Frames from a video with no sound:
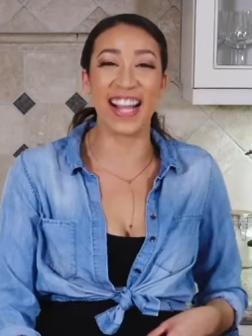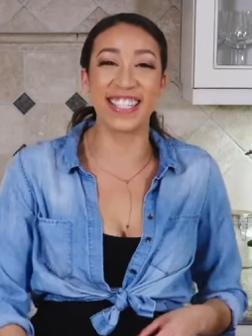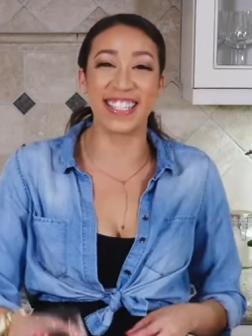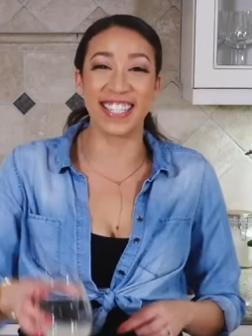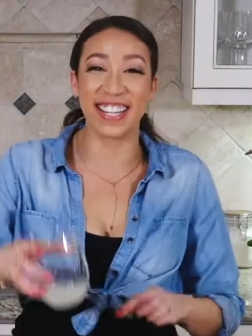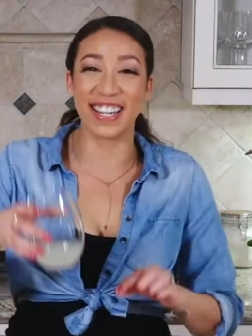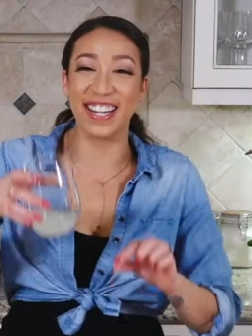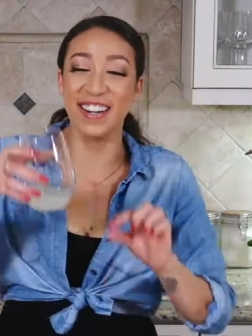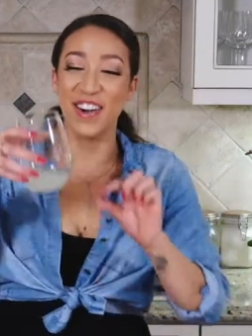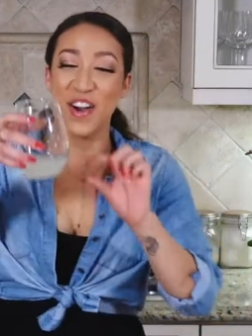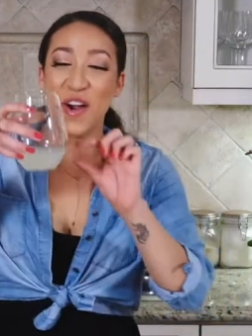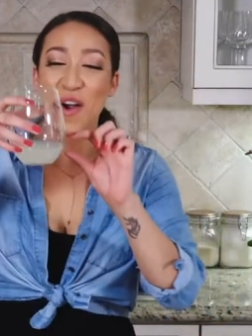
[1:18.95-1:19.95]

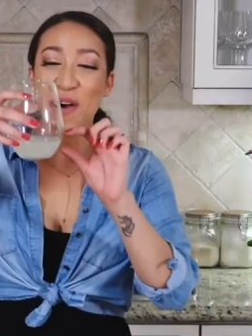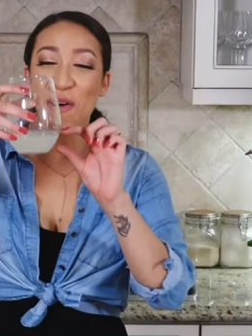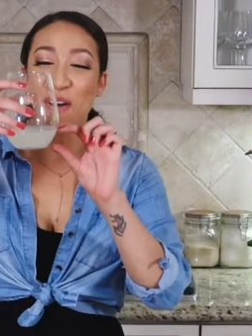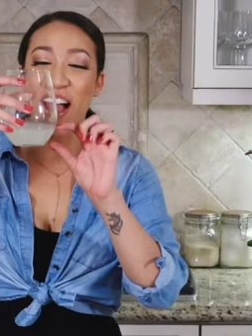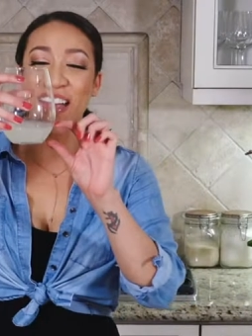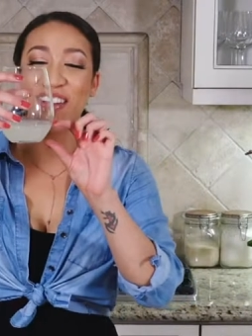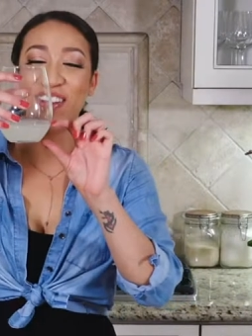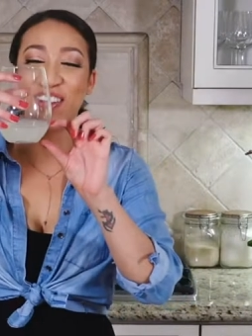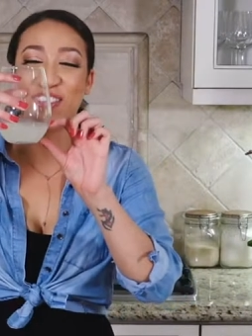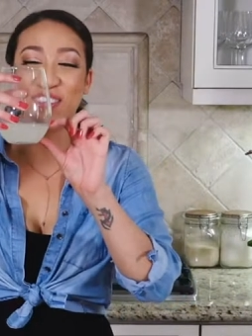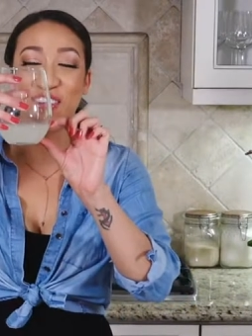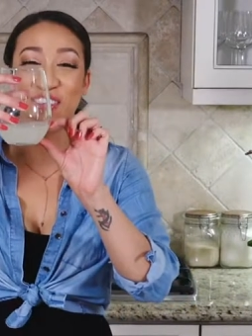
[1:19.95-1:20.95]
idea why
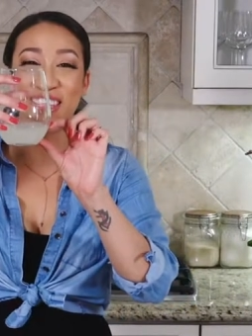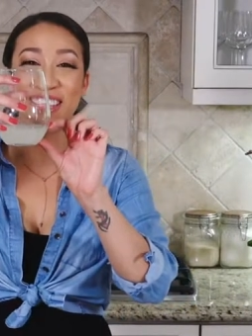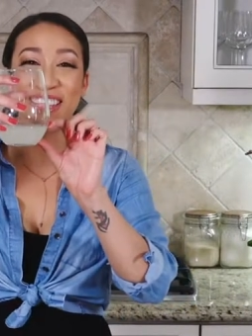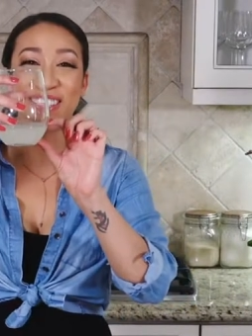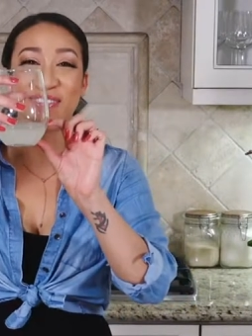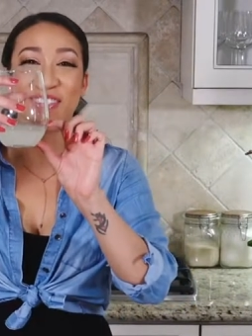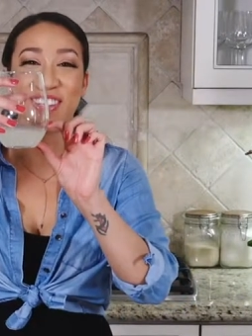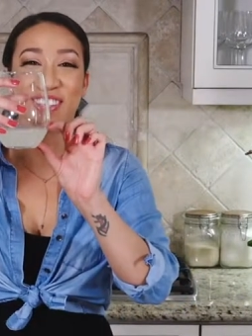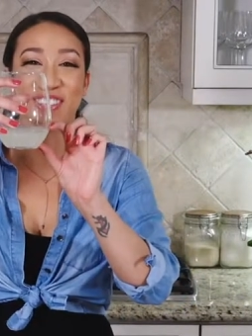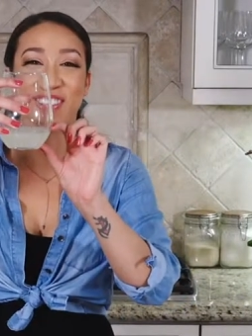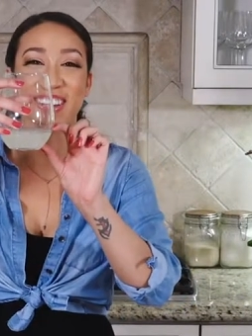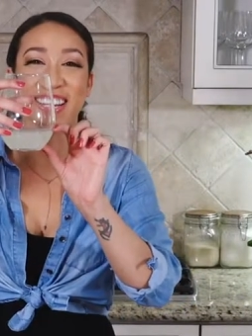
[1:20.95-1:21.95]
there's only this
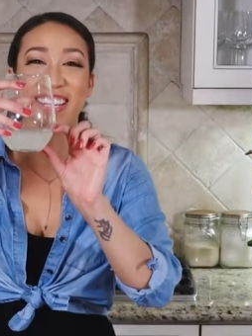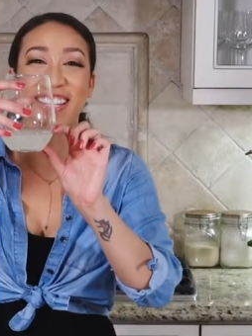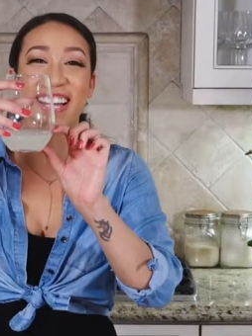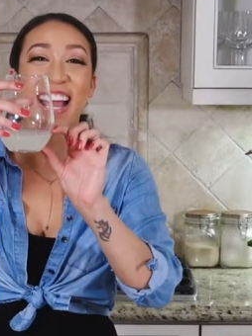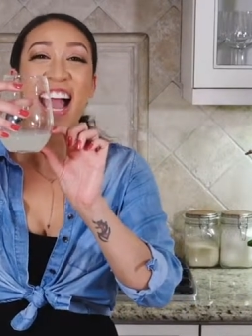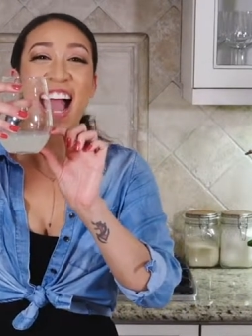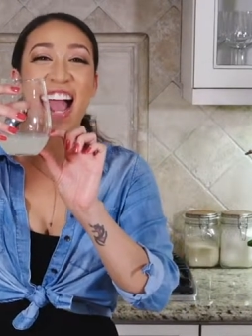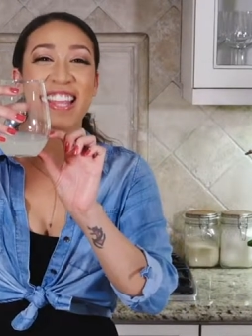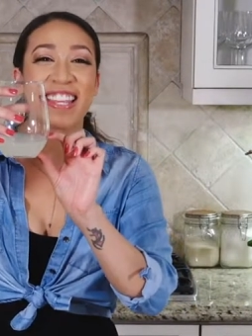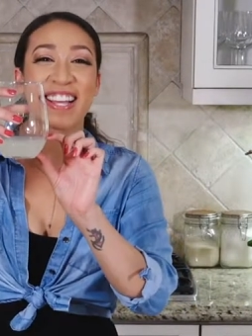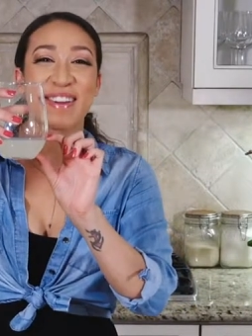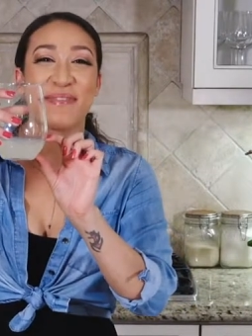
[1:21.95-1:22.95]
much drink in there? I
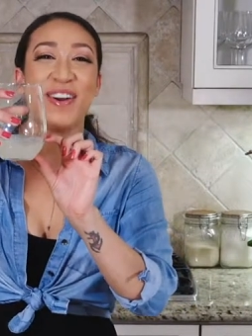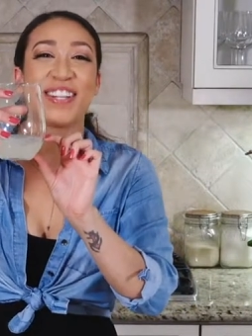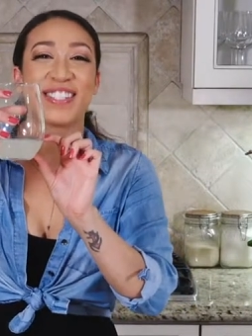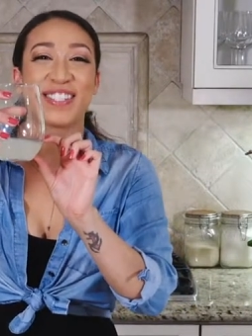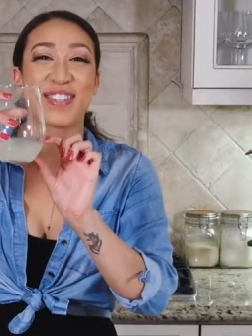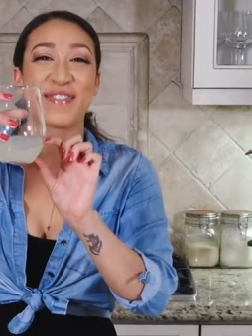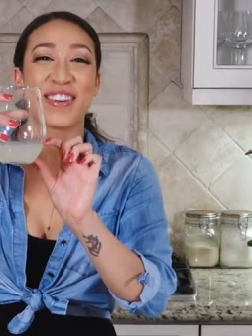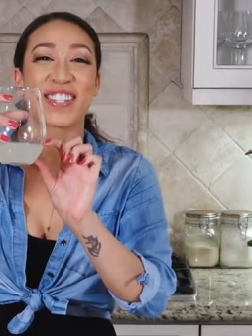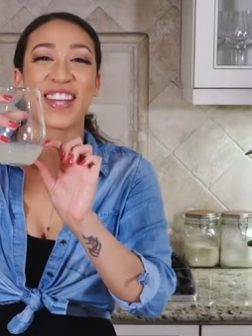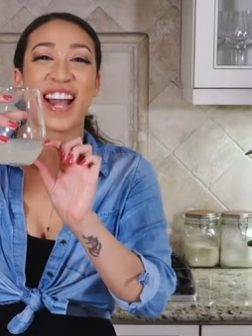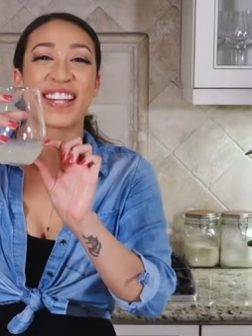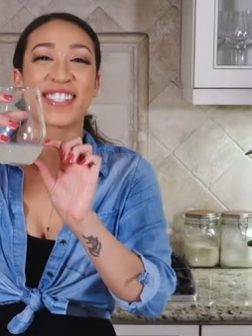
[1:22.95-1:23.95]
think I put too
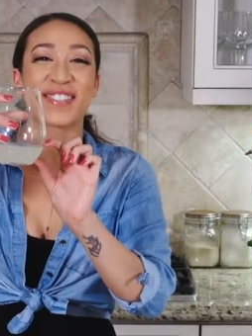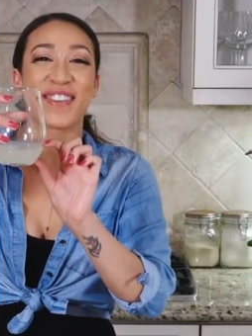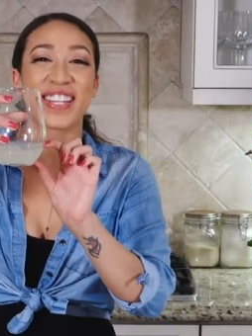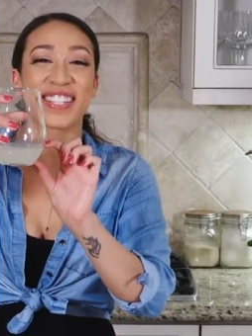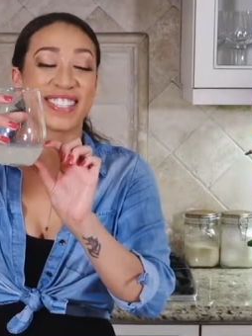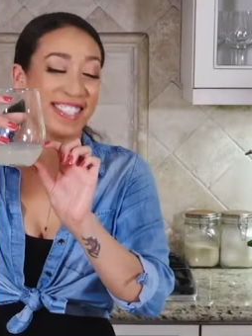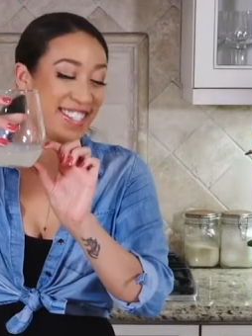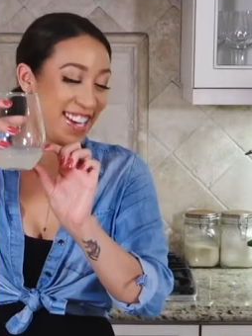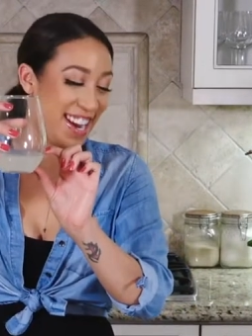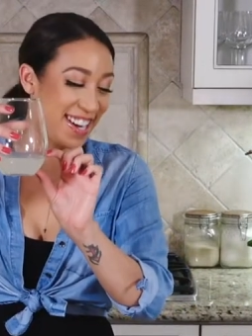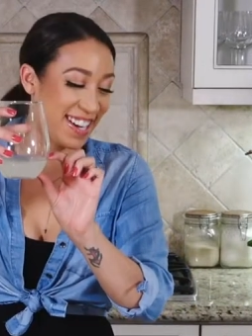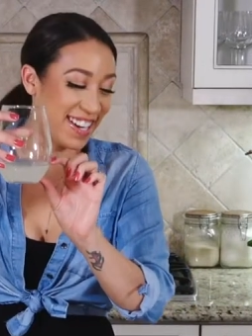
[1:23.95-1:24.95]
much ice in my little
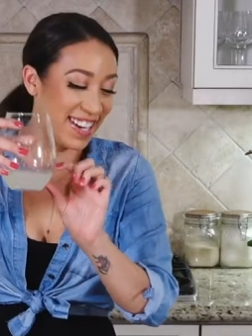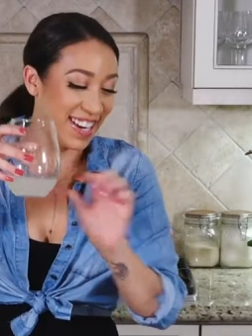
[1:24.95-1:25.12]
shaker.